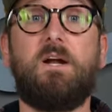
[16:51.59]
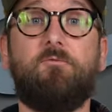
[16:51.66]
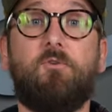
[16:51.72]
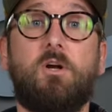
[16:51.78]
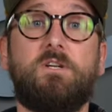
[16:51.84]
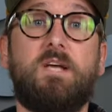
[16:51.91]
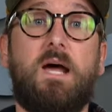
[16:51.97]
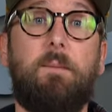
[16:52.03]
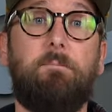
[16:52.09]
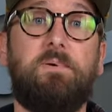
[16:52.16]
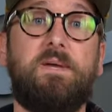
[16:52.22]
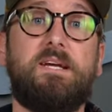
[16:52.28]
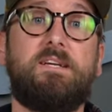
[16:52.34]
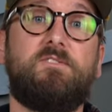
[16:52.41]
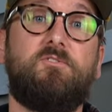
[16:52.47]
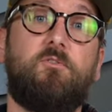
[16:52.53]
up for our top
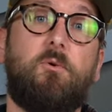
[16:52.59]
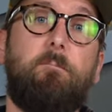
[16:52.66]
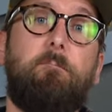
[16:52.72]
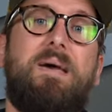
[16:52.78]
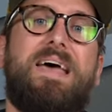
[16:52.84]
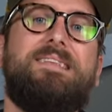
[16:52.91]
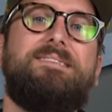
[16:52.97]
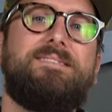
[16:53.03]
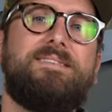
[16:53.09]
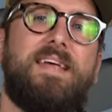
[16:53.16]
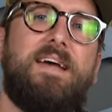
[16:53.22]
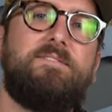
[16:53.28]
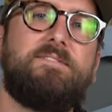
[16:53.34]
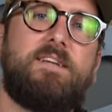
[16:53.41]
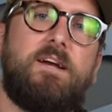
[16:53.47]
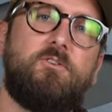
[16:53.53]
picks for men's
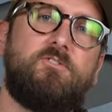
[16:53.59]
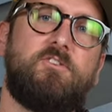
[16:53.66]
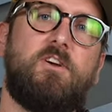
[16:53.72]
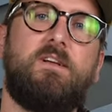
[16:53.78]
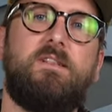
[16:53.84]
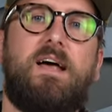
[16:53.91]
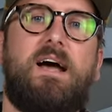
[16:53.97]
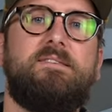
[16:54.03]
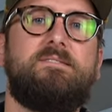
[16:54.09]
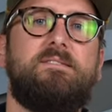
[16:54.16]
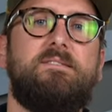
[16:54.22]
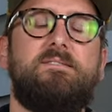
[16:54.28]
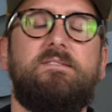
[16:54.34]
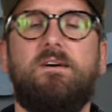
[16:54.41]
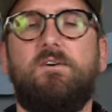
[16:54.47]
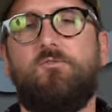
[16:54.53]
lifestyle
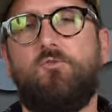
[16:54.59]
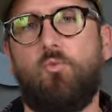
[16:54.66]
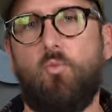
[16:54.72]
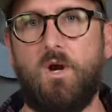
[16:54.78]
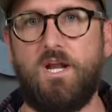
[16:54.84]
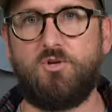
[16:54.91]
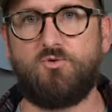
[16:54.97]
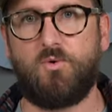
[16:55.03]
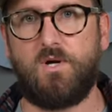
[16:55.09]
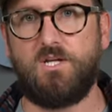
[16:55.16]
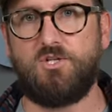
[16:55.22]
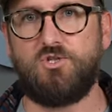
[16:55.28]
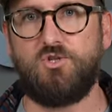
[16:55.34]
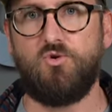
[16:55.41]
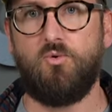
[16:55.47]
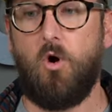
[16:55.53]
sunglasses of
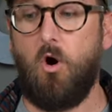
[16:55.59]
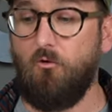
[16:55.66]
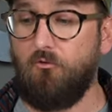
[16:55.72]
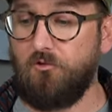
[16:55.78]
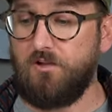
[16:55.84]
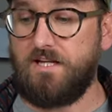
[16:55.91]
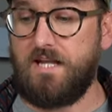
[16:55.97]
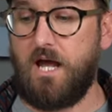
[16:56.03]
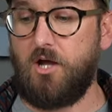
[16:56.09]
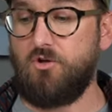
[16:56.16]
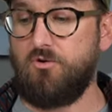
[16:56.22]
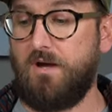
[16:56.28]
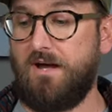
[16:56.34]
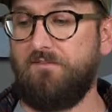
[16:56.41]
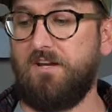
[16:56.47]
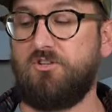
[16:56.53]
2022. Hopefully now
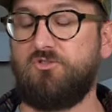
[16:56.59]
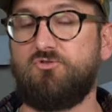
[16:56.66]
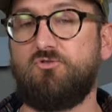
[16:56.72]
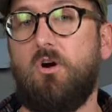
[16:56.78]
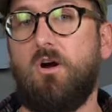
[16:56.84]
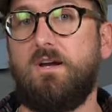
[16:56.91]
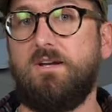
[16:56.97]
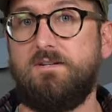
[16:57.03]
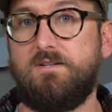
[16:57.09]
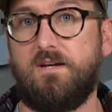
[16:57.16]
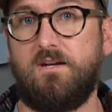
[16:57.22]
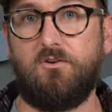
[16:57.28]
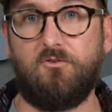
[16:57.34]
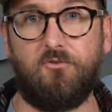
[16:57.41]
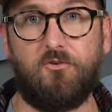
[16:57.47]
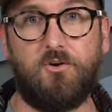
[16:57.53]
you have a strong
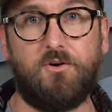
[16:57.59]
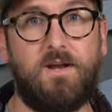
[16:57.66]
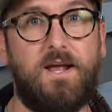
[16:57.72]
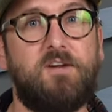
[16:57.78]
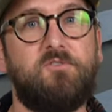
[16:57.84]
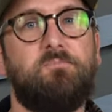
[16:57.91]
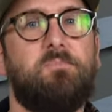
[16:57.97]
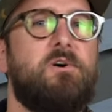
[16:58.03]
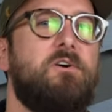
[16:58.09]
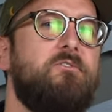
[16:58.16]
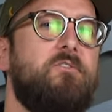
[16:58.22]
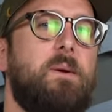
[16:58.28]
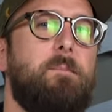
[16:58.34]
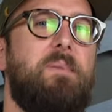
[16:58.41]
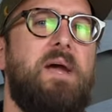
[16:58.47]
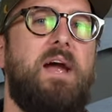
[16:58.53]
contender for your next
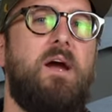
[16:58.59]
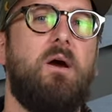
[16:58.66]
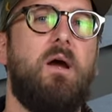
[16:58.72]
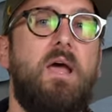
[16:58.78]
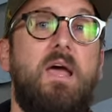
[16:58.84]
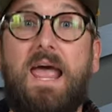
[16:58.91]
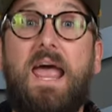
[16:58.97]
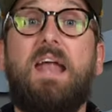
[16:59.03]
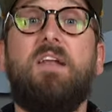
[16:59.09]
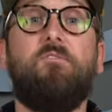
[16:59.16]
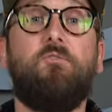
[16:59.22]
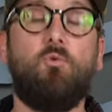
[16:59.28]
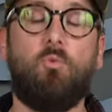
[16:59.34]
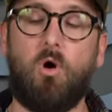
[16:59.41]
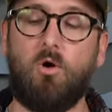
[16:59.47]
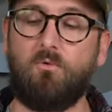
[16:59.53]
perfect pair. And if
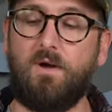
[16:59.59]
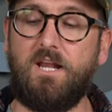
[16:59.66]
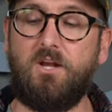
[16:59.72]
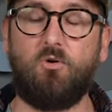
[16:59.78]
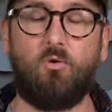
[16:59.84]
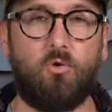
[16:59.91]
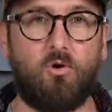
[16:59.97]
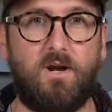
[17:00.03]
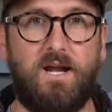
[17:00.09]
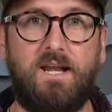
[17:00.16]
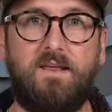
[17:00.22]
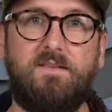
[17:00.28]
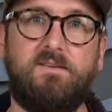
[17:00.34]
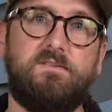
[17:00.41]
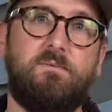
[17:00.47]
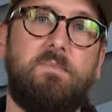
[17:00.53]
you are ready to order any
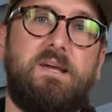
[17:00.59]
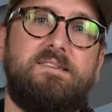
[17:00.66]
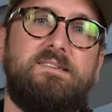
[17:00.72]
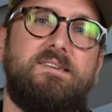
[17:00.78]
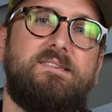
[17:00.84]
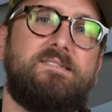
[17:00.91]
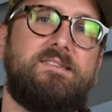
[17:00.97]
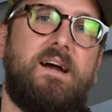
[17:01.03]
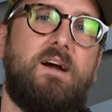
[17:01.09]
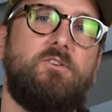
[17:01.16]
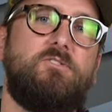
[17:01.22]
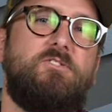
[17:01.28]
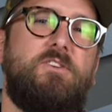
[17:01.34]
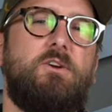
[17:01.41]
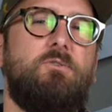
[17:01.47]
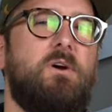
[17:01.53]
of these amazing
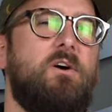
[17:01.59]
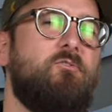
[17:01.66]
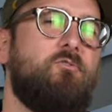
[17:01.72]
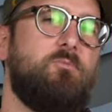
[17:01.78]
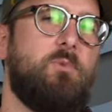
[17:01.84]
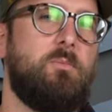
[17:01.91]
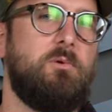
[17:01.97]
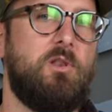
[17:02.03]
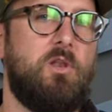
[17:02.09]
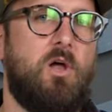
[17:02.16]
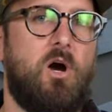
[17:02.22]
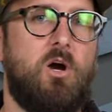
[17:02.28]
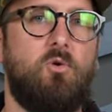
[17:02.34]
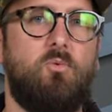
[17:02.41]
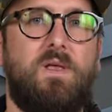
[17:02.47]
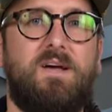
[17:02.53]
styles, stick around for a moment
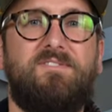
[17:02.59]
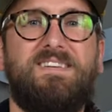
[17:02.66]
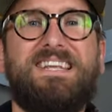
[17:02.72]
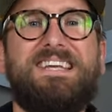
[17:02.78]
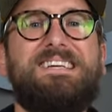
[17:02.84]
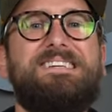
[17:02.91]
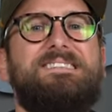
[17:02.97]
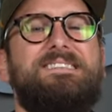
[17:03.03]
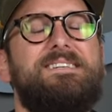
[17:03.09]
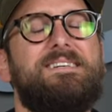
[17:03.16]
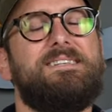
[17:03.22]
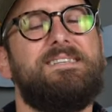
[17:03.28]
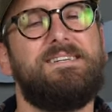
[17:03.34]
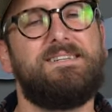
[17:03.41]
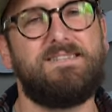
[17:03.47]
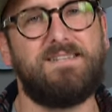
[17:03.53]
longer. We'll have an easy to
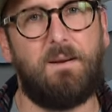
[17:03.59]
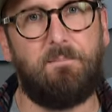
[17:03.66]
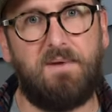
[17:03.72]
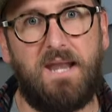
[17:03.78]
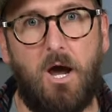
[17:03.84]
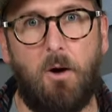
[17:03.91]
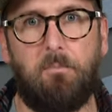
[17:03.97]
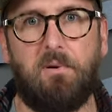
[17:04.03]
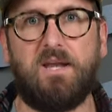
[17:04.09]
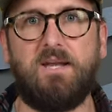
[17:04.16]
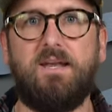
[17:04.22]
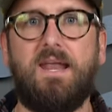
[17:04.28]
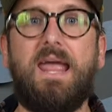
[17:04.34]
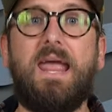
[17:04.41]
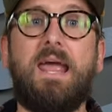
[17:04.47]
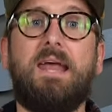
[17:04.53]
click shop now
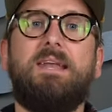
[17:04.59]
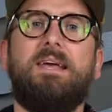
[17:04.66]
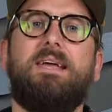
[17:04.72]
button. And